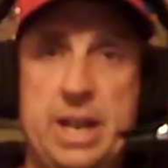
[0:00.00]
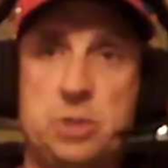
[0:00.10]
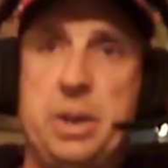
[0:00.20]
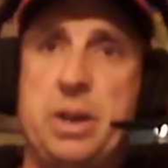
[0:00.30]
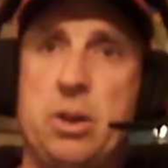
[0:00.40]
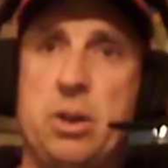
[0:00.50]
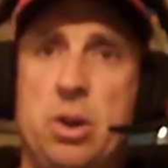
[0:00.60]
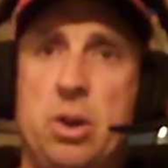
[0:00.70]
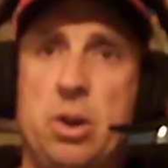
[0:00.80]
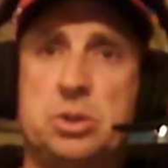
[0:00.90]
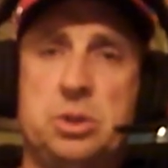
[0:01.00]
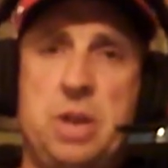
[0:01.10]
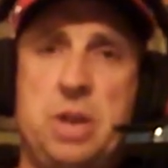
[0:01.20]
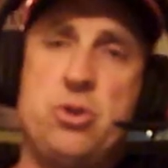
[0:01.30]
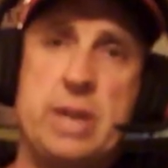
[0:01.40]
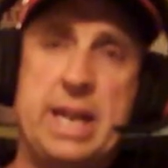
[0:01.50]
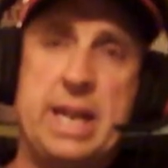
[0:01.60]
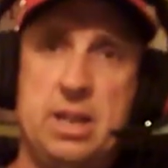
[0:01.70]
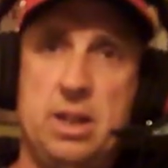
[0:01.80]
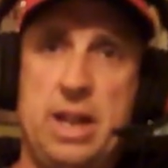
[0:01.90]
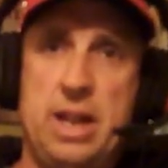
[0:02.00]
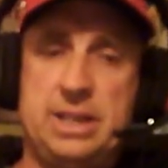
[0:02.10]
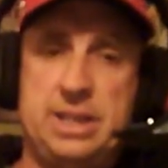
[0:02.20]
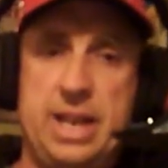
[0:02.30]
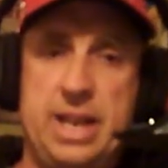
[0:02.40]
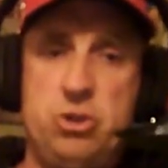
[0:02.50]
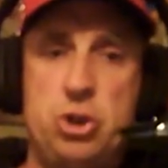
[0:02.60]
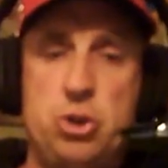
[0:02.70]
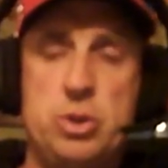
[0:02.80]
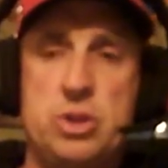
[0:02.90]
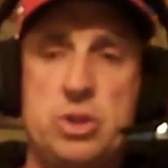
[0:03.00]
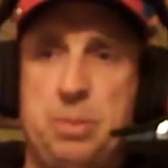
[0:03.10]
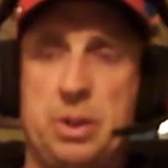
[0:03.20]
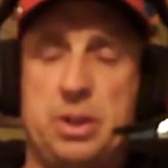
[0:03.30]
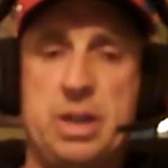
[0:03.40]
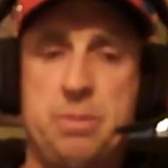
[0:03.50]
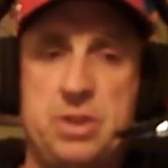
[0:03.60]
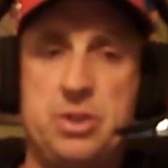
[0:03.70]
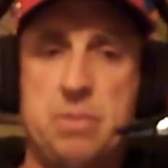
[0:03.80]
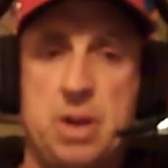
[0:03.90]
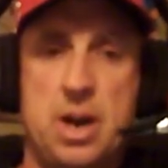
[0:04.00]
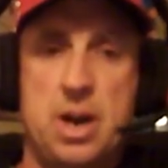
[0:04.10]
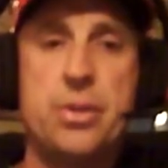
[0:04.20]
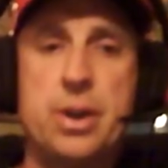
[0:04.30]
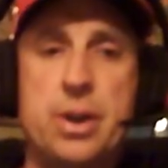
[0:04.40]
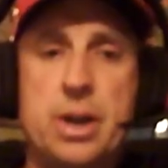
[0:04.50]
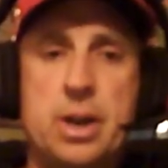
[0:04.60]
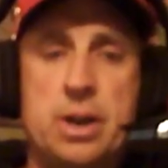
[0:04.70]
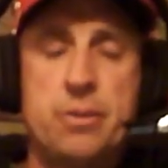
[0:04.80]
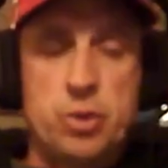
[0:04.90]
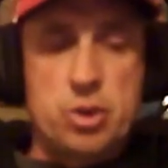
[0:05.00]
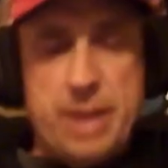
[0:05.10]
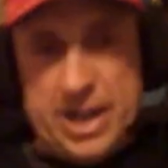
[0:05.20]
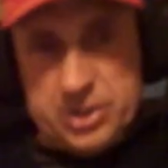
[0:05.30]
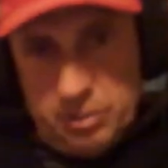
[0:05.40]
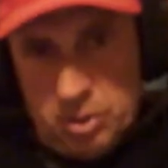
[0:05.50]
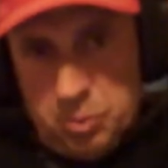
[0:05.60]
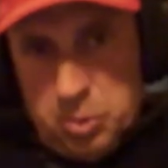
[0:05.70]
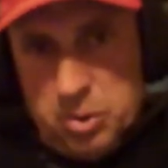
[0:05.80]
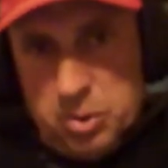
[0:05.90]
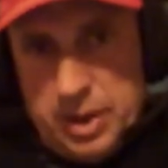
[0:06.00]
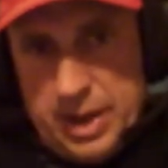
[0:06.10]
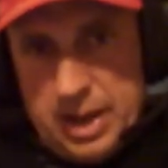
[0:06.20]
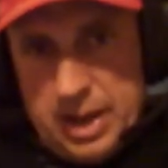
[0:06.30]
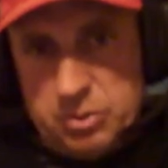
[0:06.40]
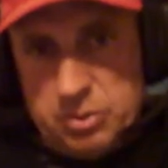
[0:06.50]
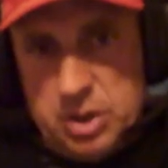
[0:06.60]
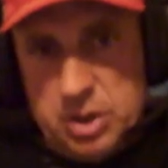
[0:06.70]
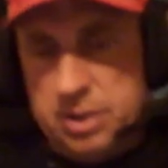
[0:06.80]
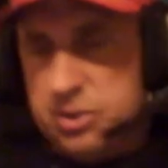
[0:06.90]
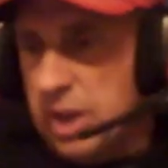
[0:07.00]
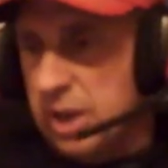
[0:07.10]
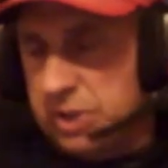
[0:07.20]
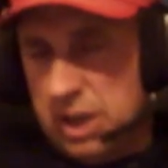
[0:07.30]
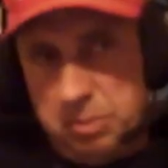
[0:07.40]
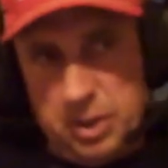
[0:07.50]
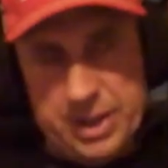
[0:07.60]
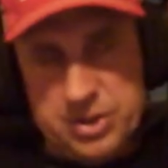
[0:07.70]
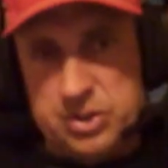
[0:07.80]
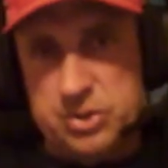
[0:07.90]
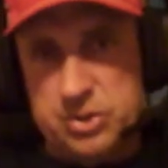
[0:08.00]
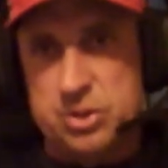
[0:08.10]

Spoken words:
because as you get into, like I said, June is typically a busy month for your basketball programs. Some places,